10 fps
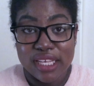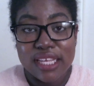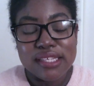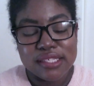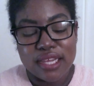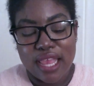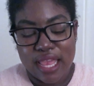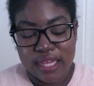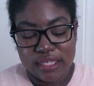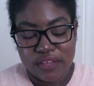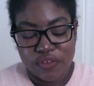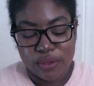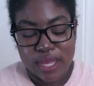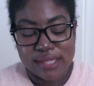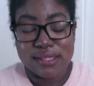it and give you
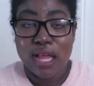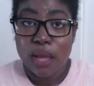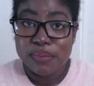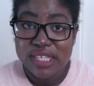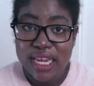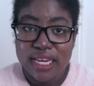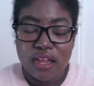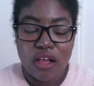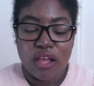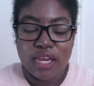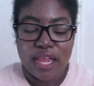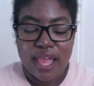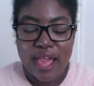guys an update on